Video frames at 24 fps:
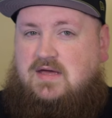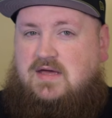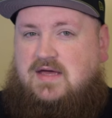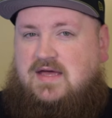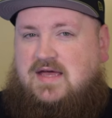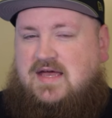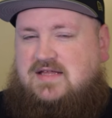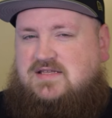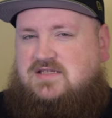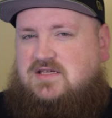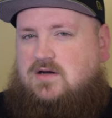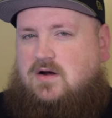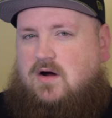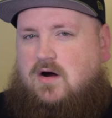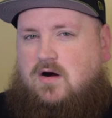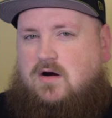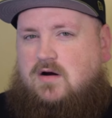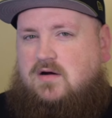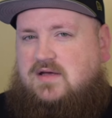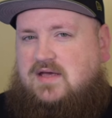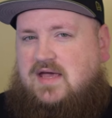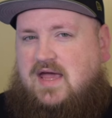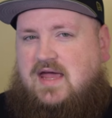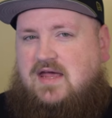It's an
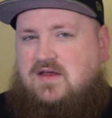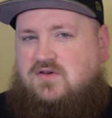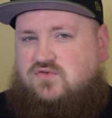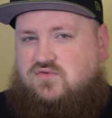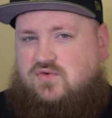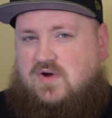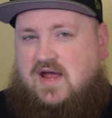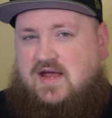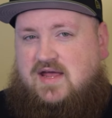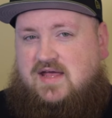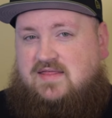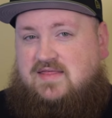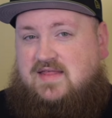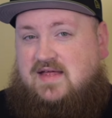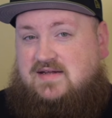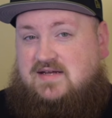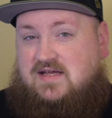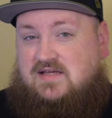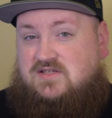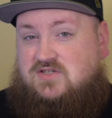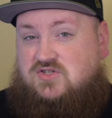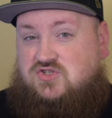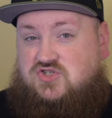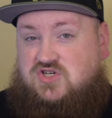arcane dragon that
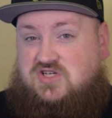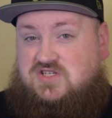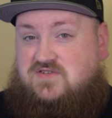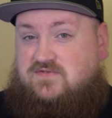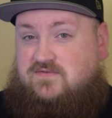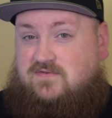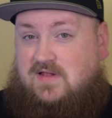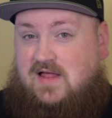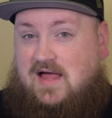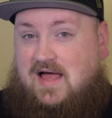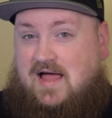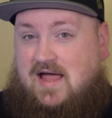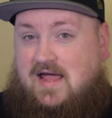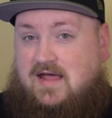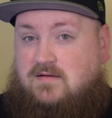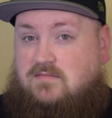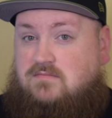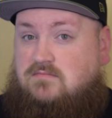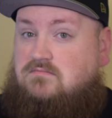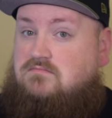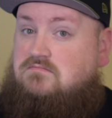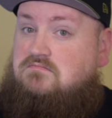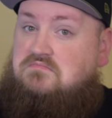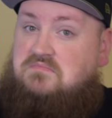doesn't just
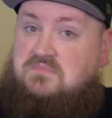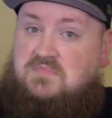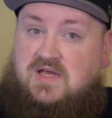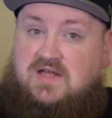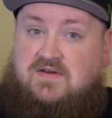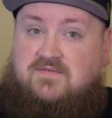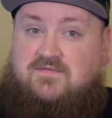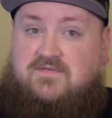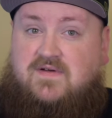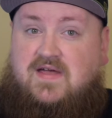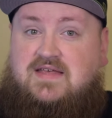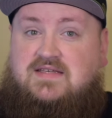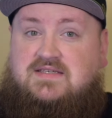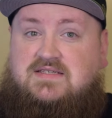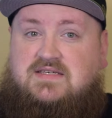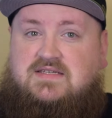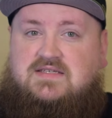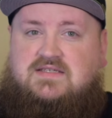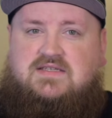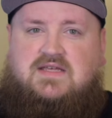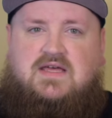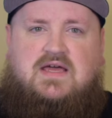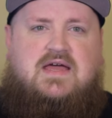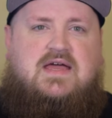fly, it
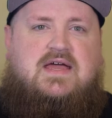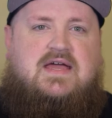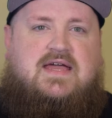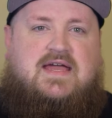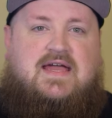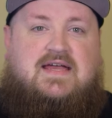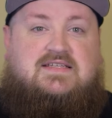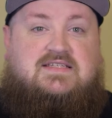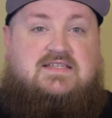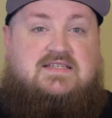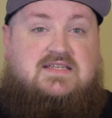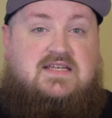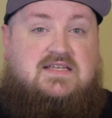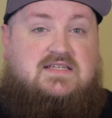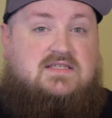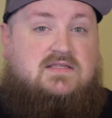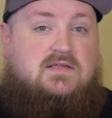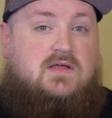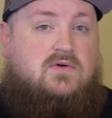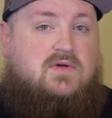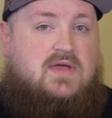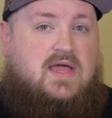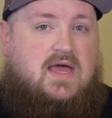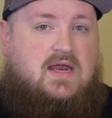phases. Its
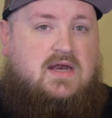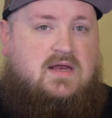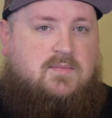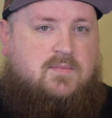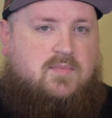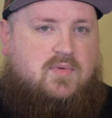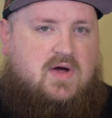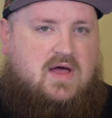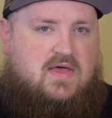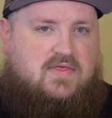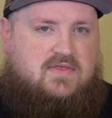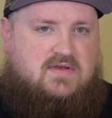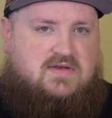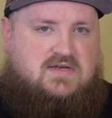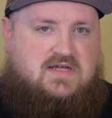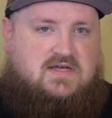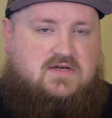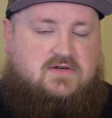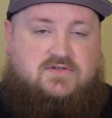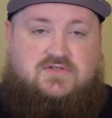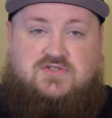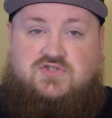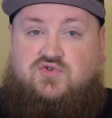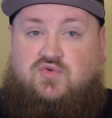dislocating breath
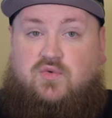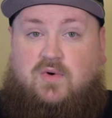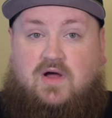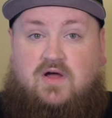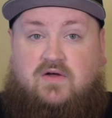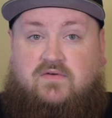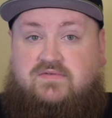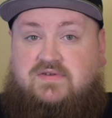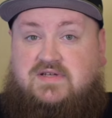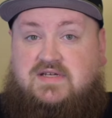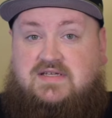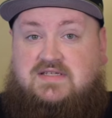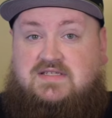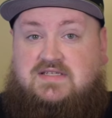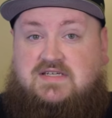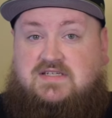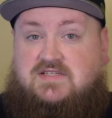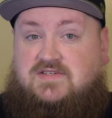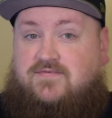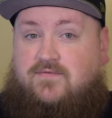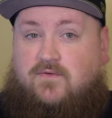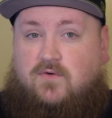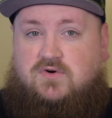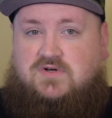deals
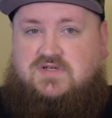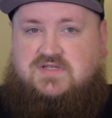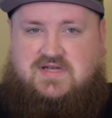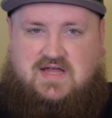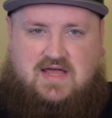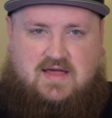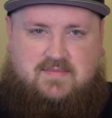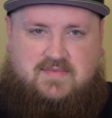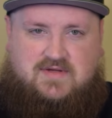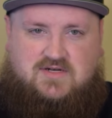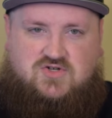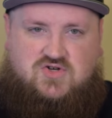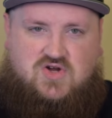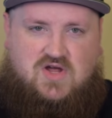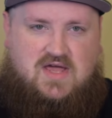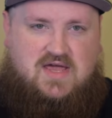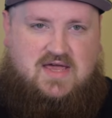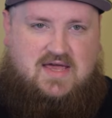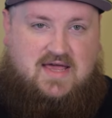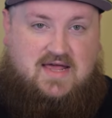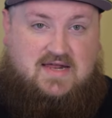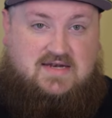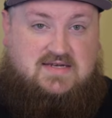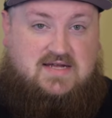12d6 force damage
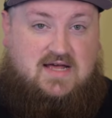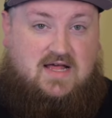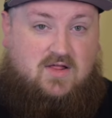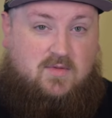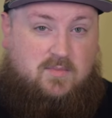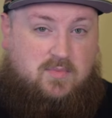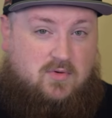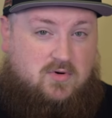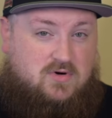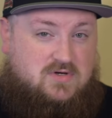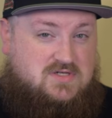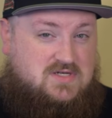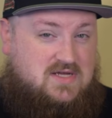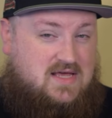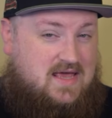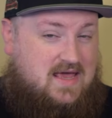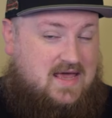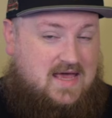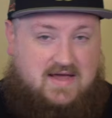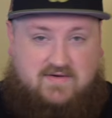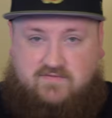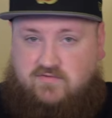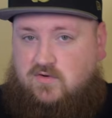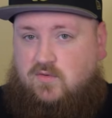and teleports
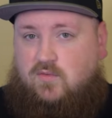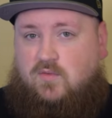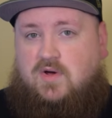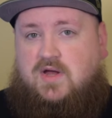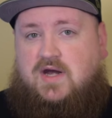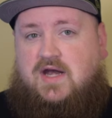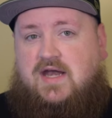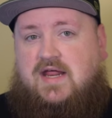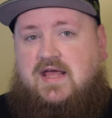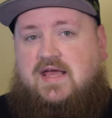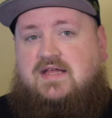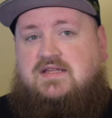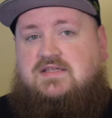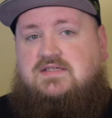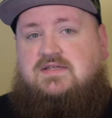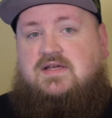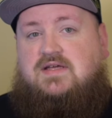everyone it hits